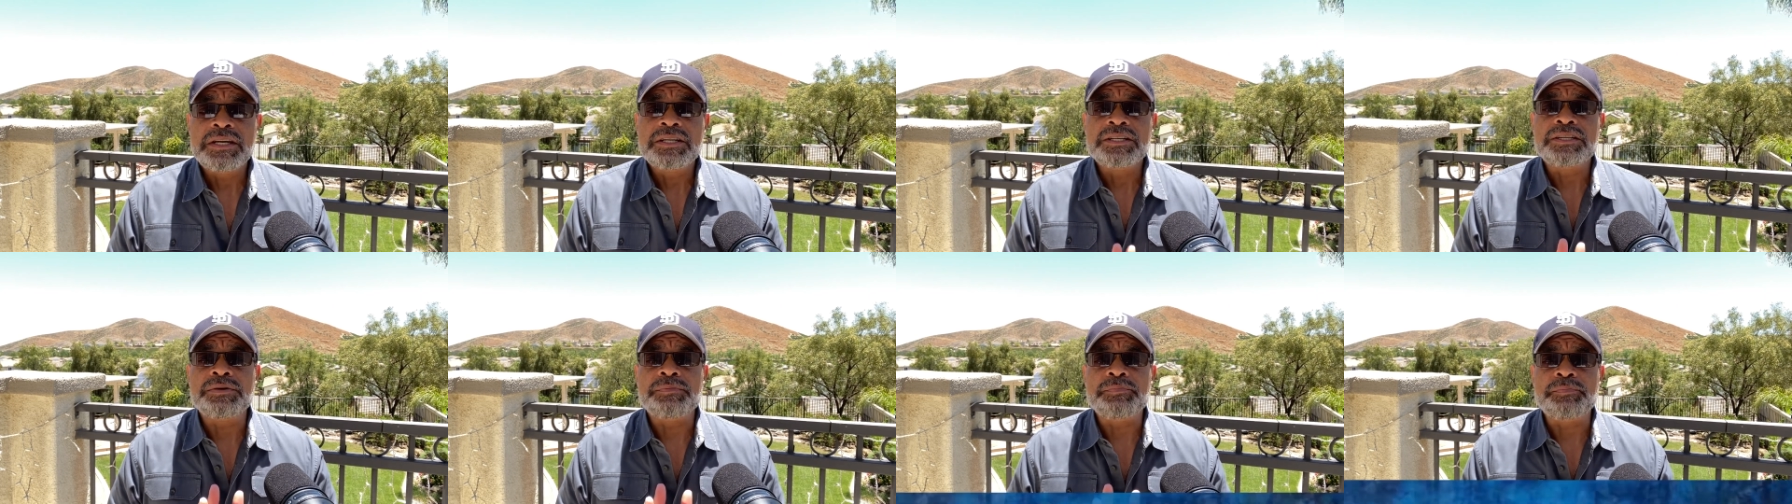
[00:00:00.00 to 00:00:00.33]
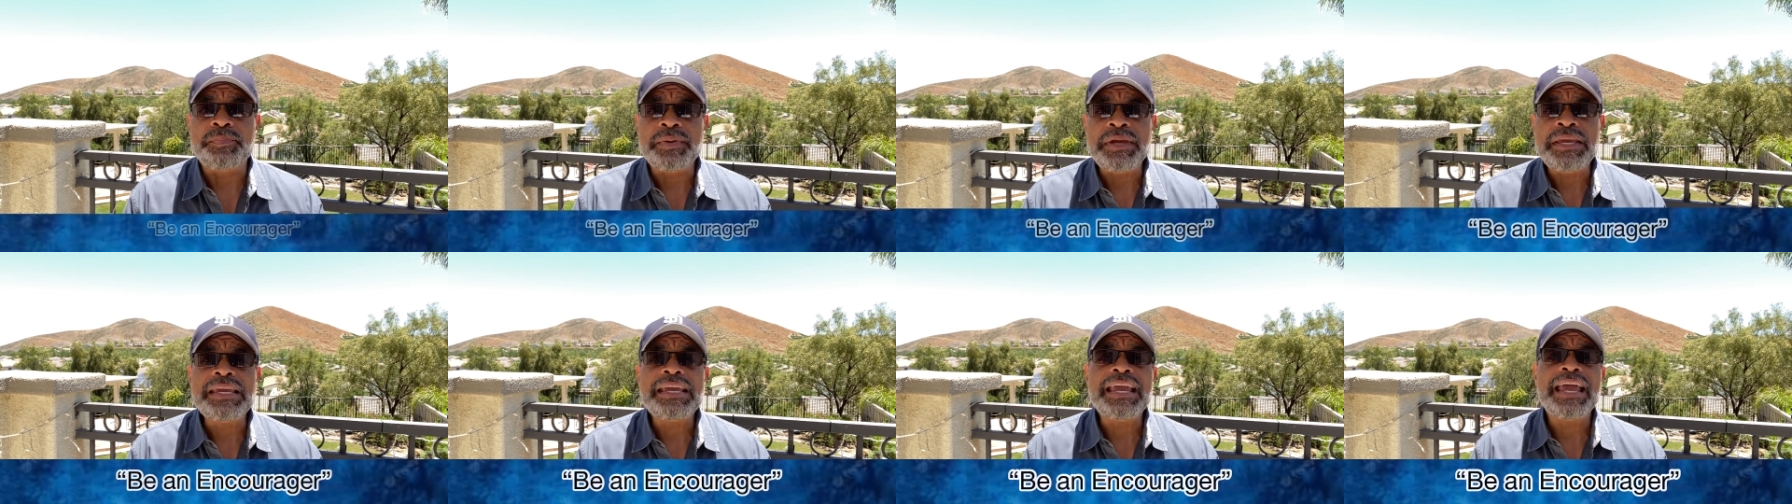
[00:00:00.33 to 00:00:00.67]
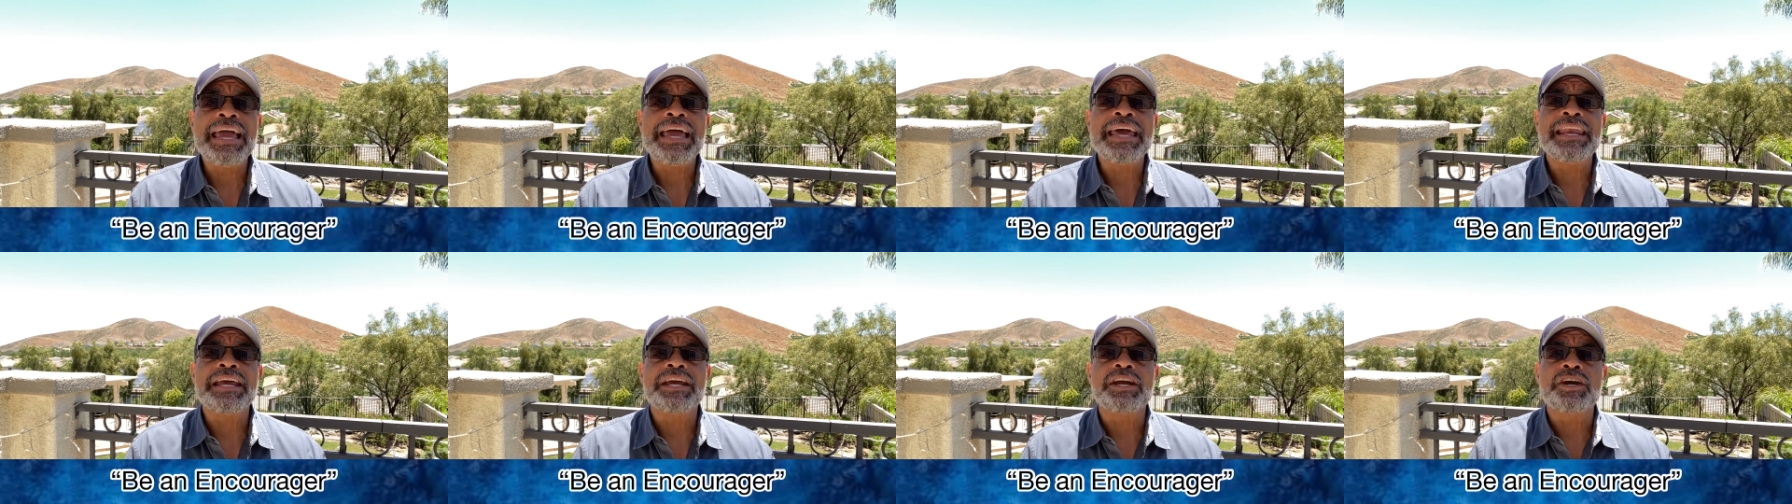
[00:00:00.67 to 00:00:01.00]
to be
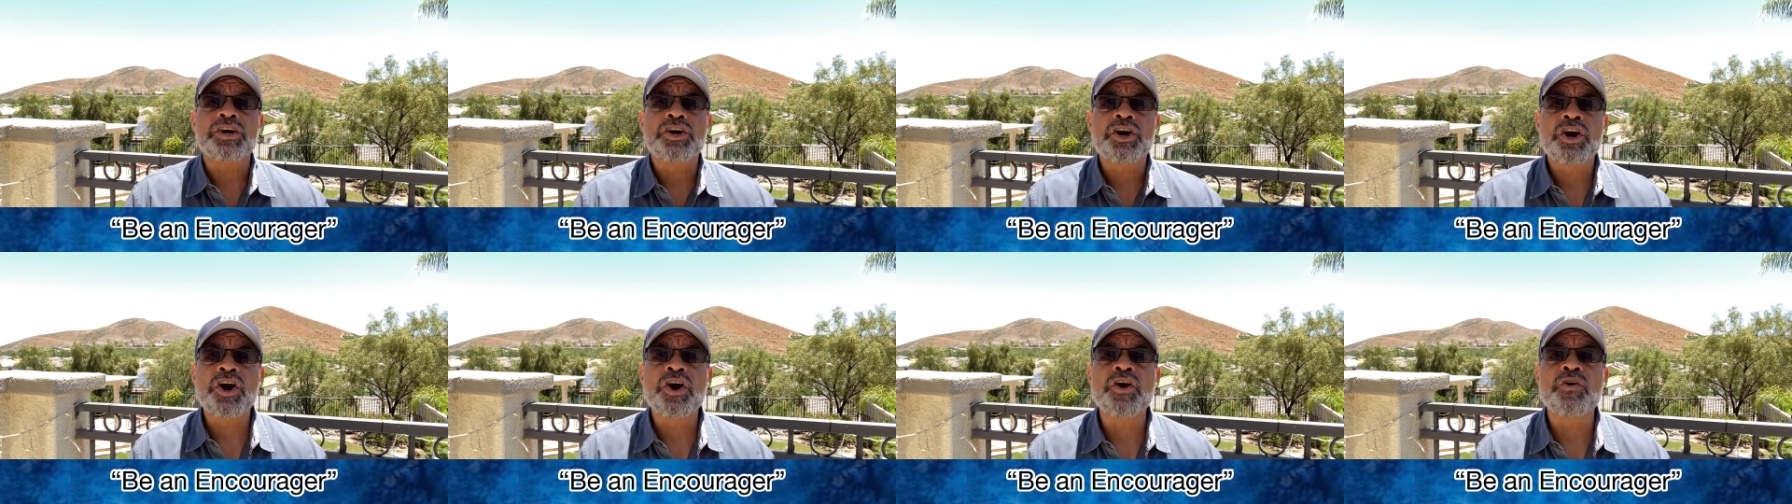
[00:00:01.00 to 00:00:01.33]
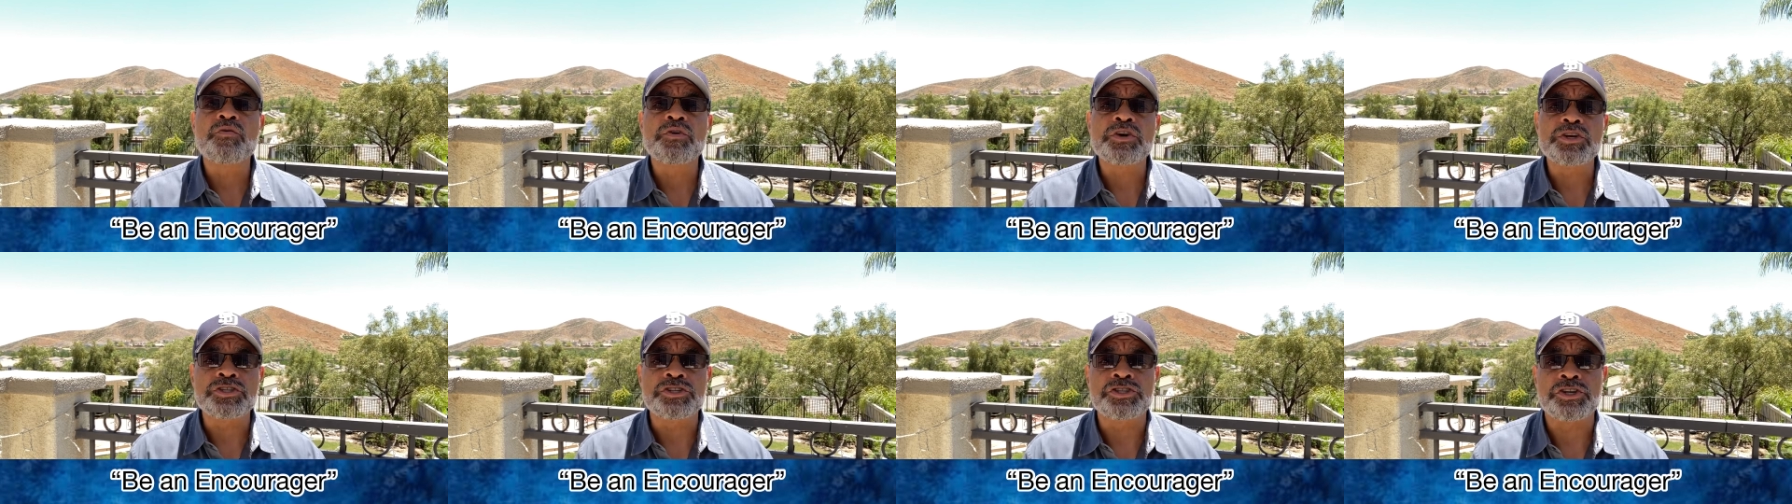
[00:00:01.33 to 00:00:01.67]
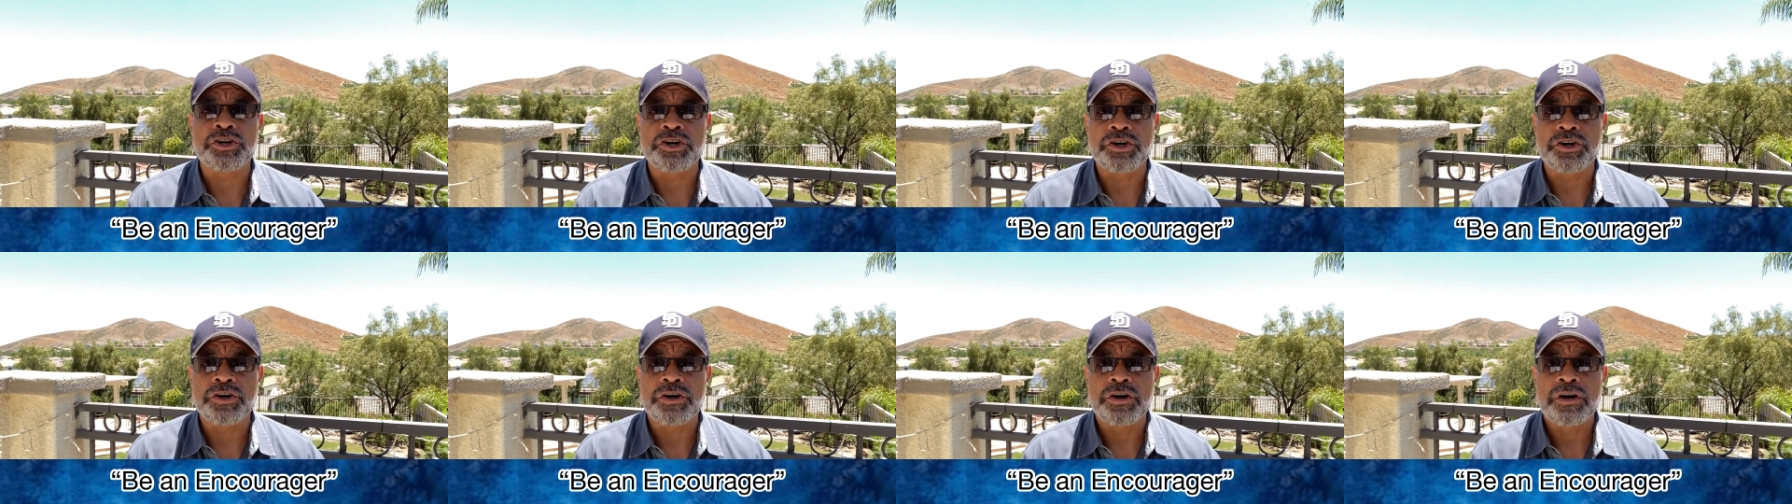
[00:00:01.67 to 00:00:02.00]
an
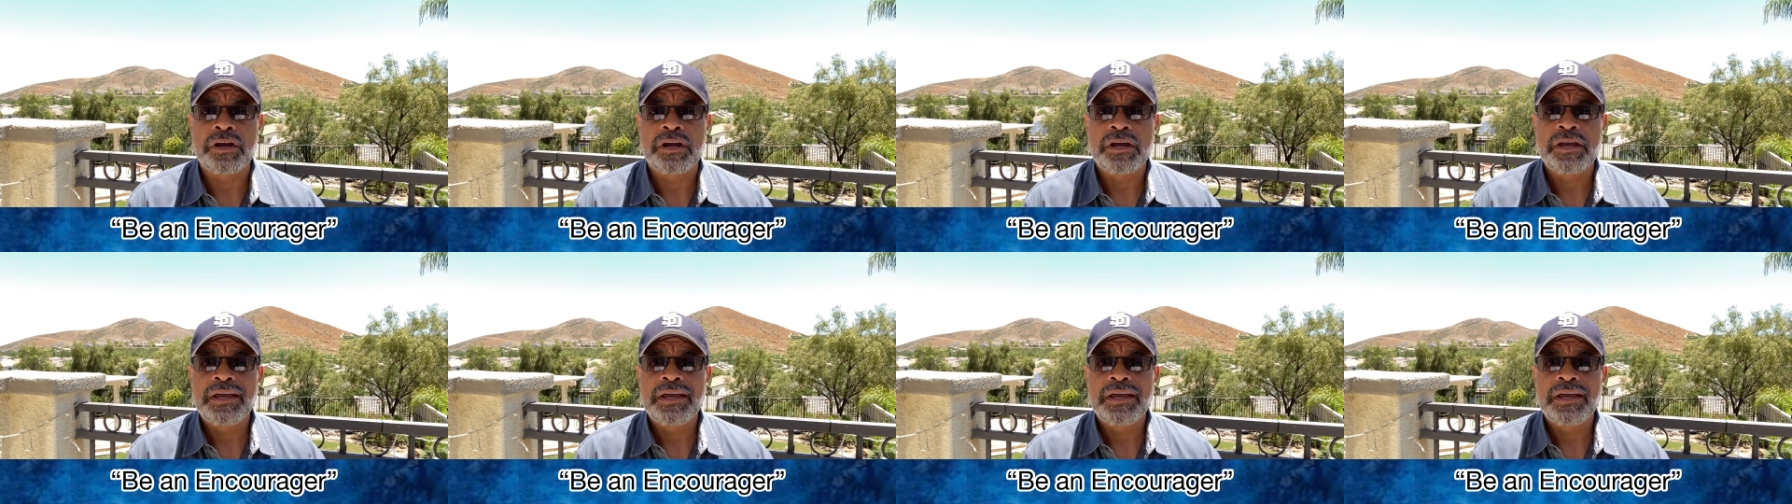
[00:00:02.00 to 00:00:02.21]
encourager.